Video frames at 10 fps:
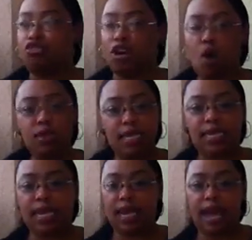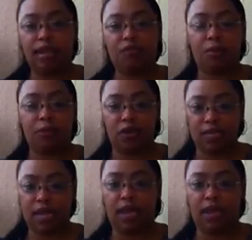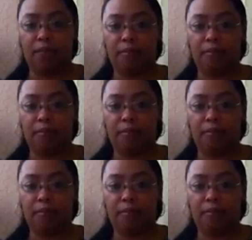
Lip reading: Don't disconnect from your team.